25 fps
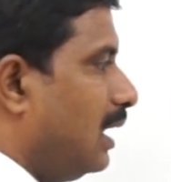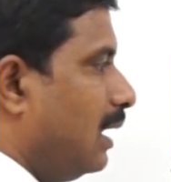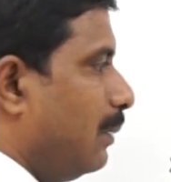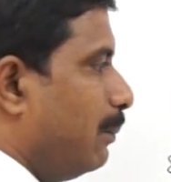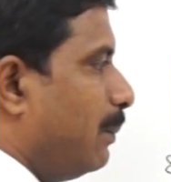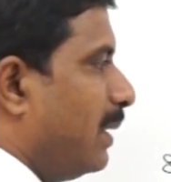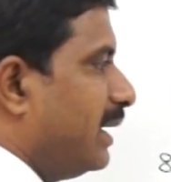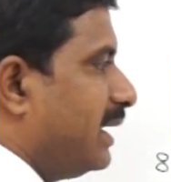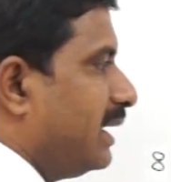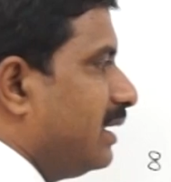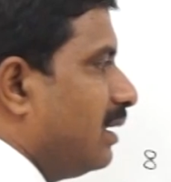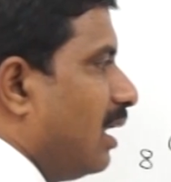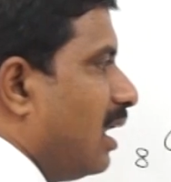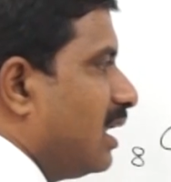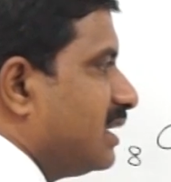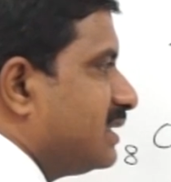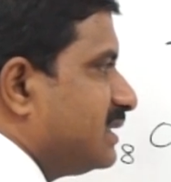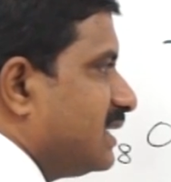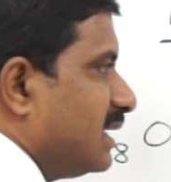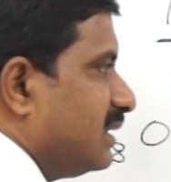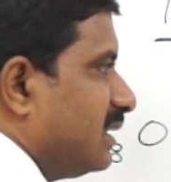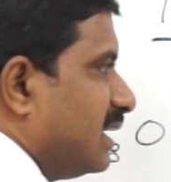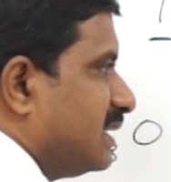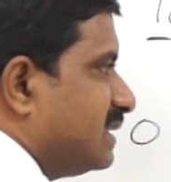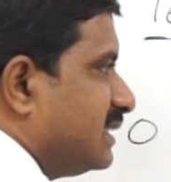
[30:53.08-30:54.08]
But in
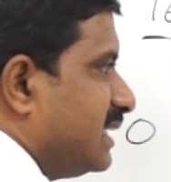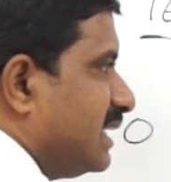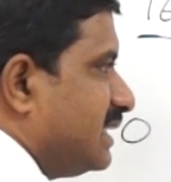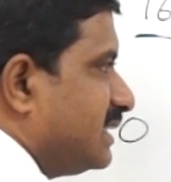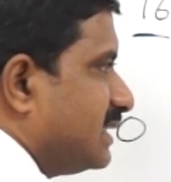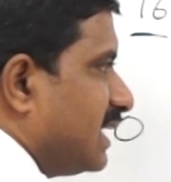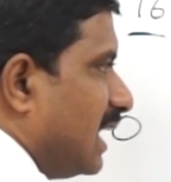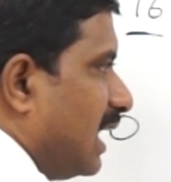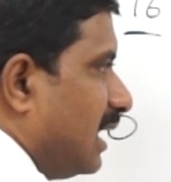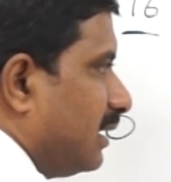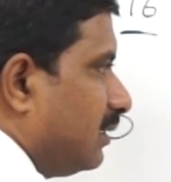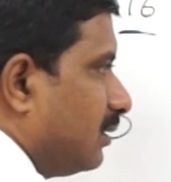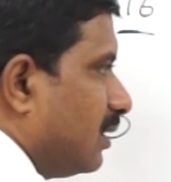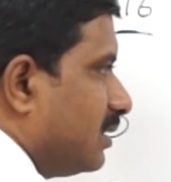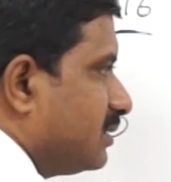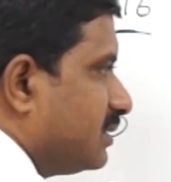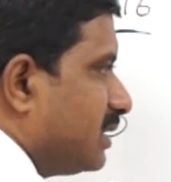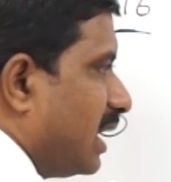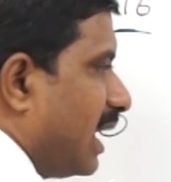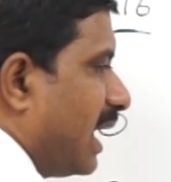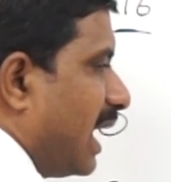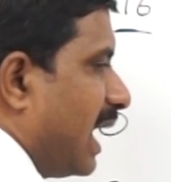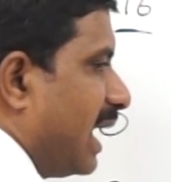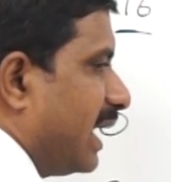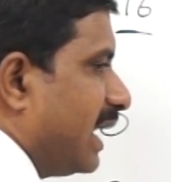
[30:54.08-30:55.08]
oxygen that 6 electrons
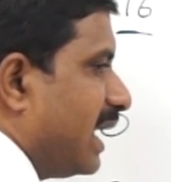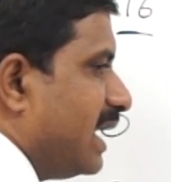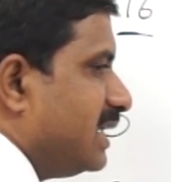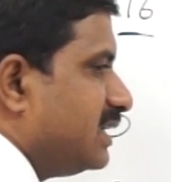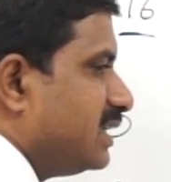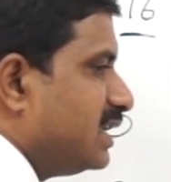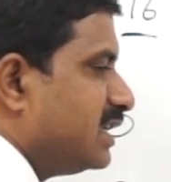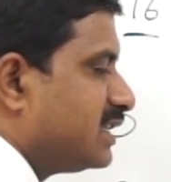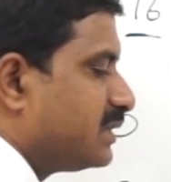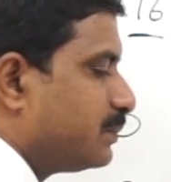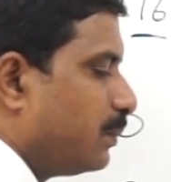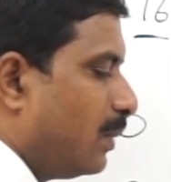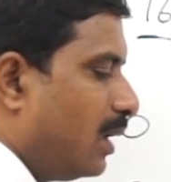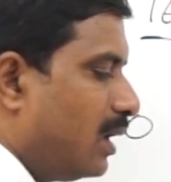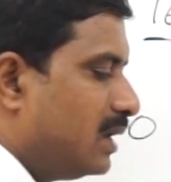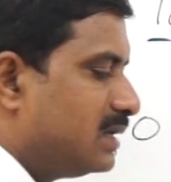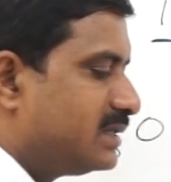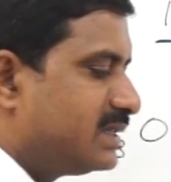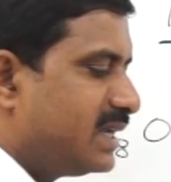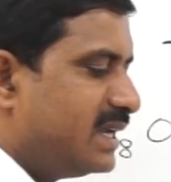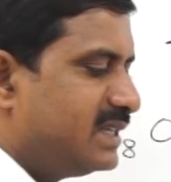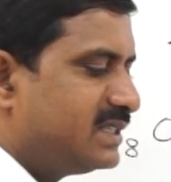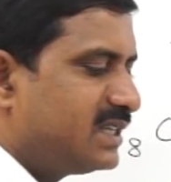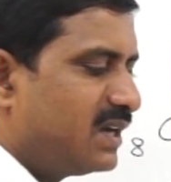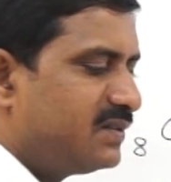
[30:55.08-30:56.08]
are arranged in small
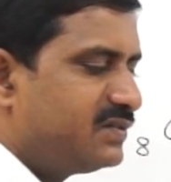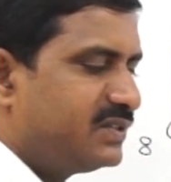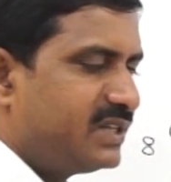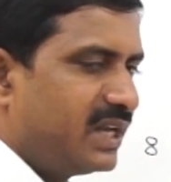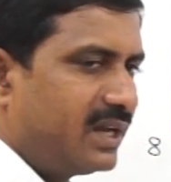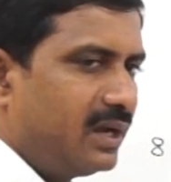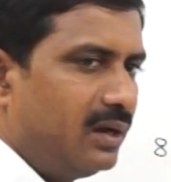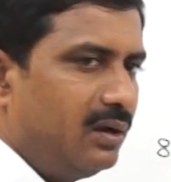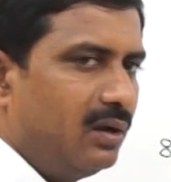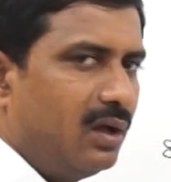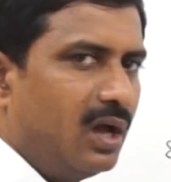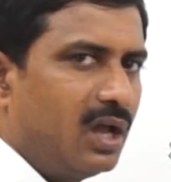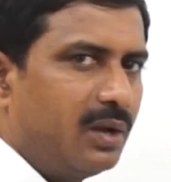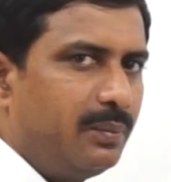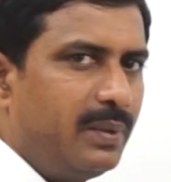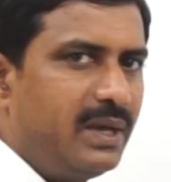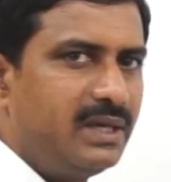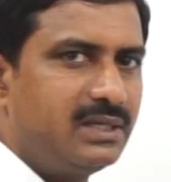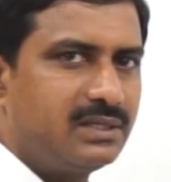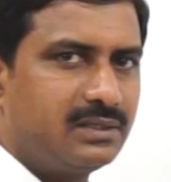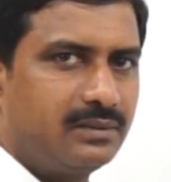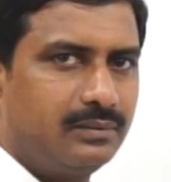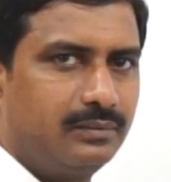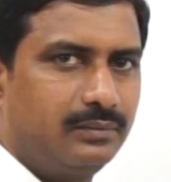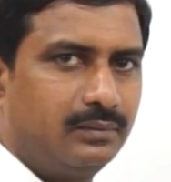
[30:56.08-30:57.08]
size of second
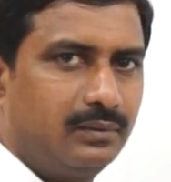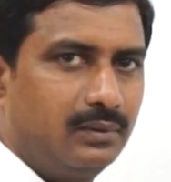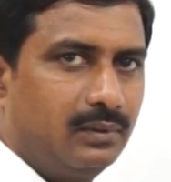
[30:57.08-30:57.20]
orbit.